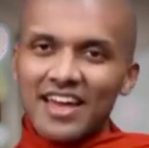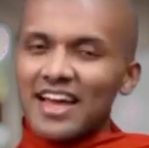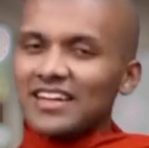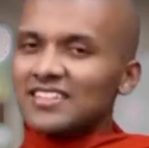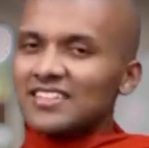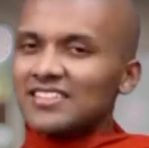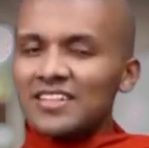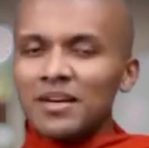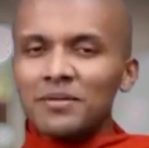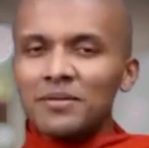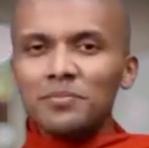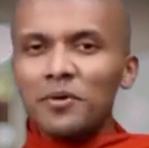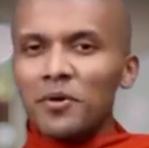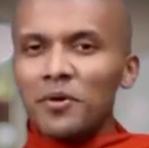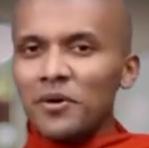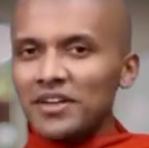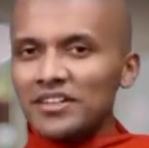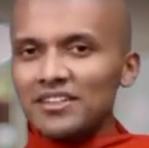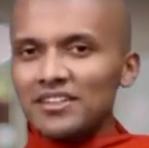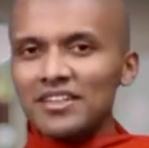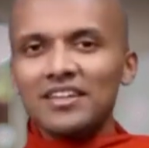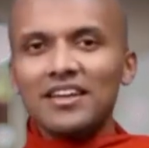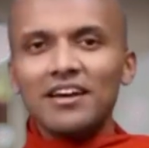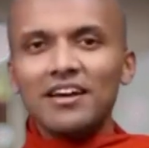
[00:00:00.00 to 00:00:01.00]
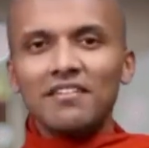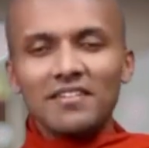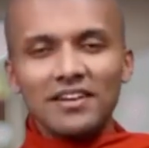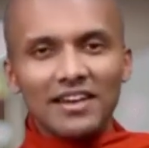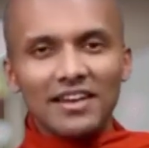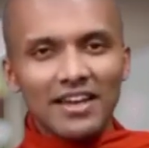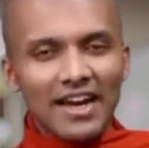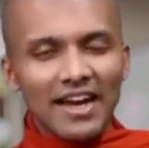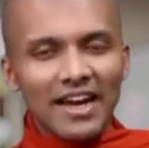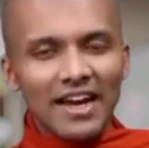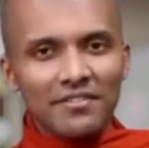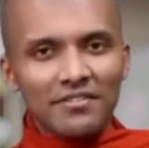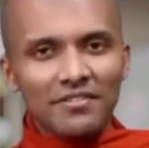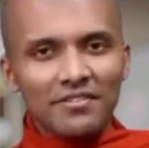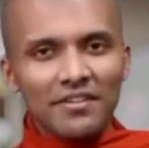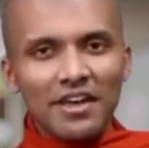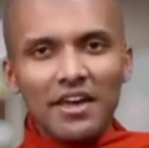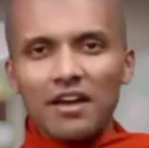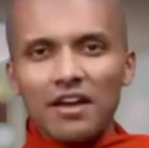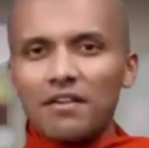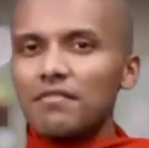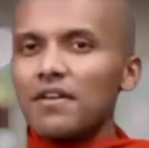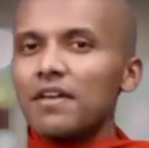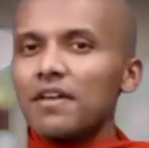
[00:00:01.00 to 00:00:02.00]
At some point in our life,
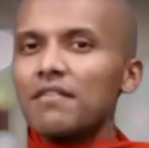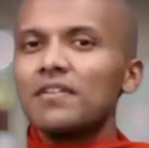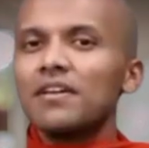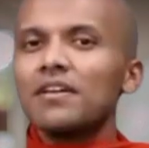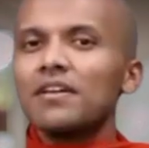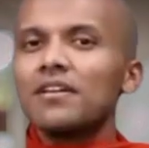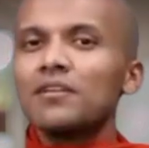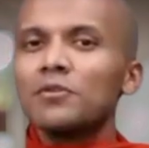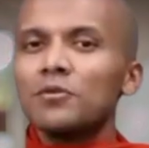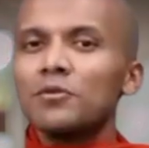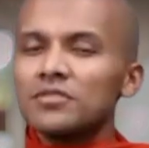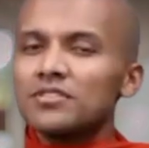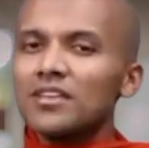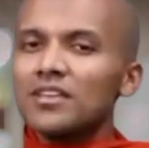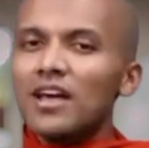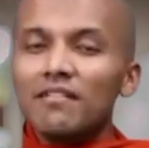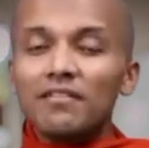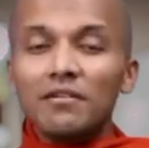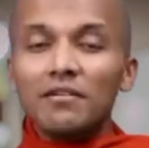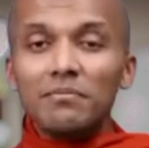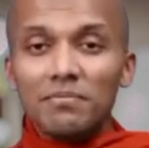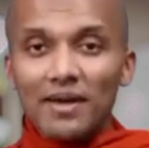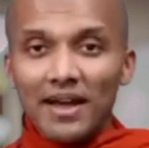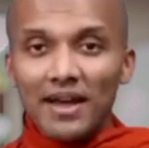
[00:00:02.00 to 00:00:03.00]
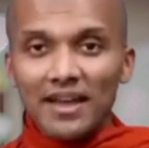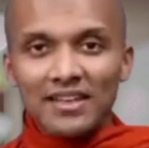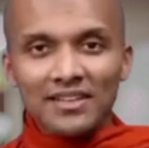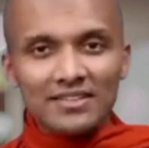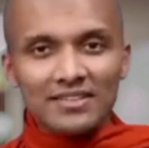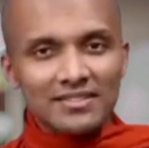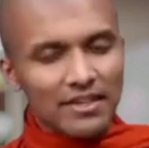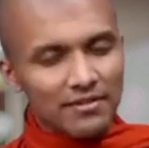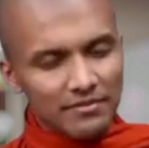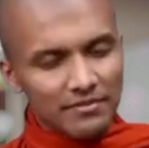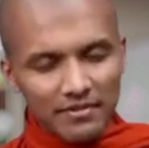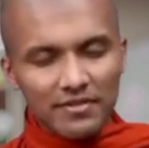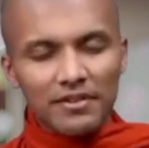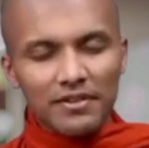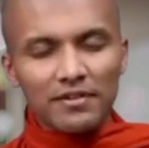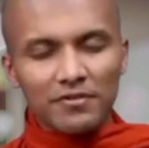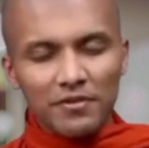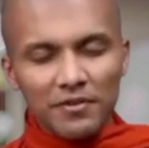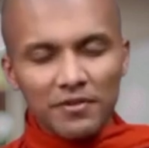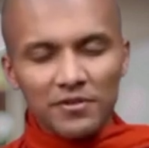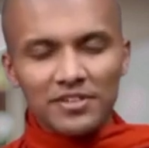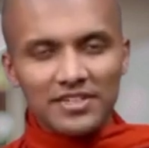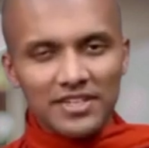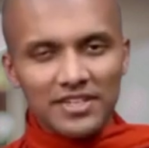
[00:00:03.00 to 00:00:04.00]
we will lose our balance and we will
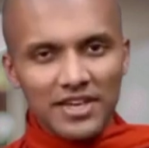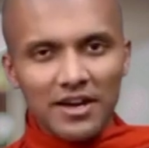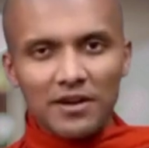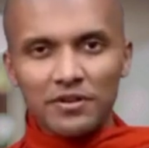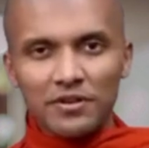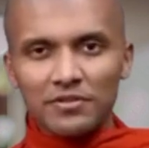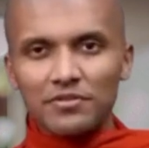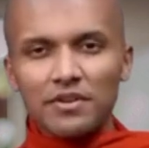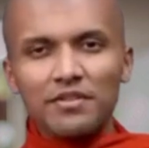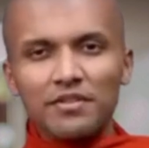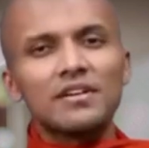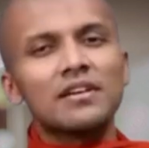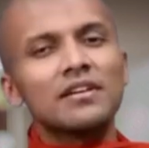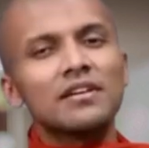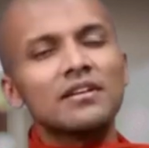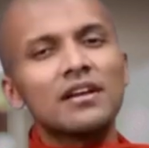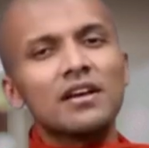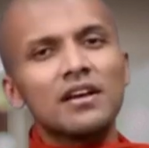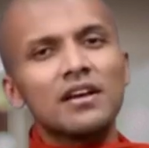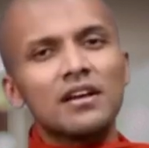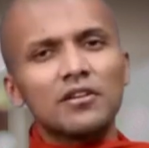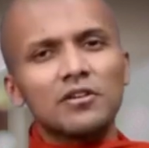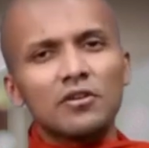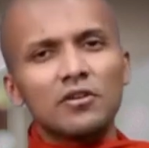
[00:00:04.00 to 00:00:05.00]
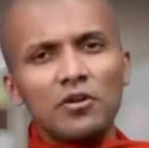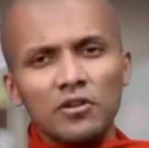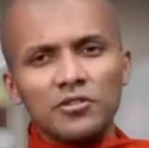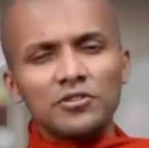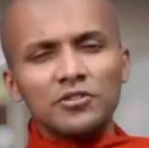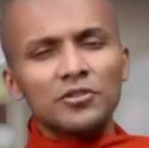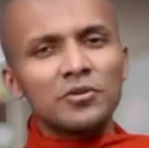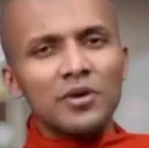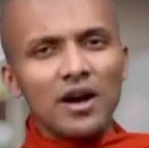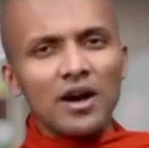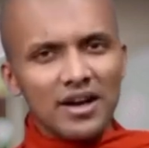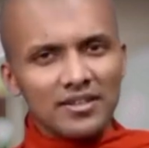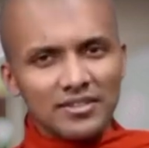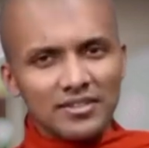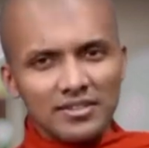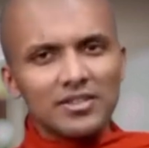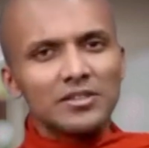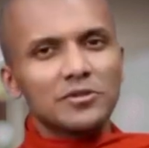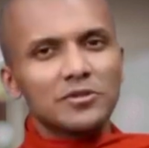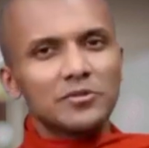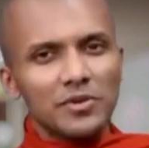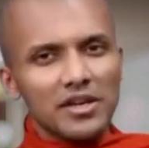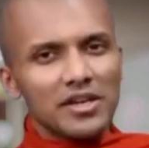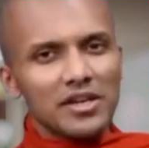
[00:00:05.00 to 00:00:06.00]
fall down. We will go through hard
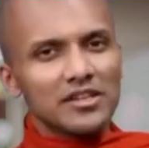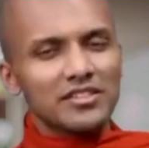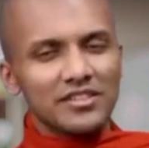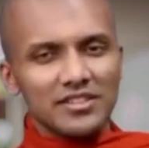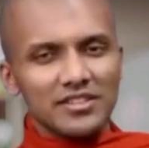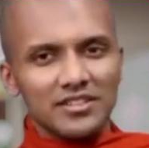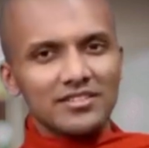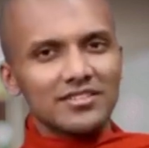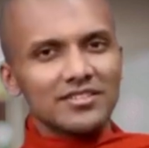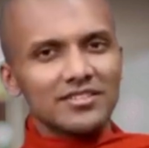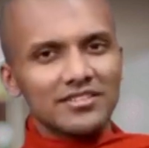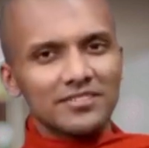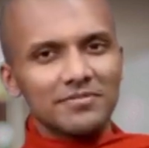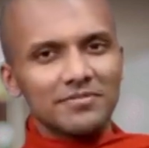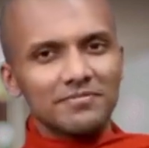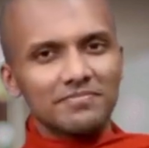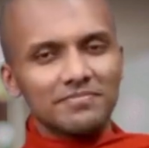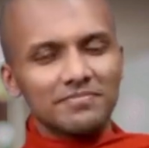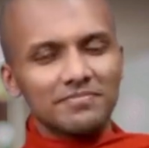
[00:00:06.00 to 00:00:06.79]
situations,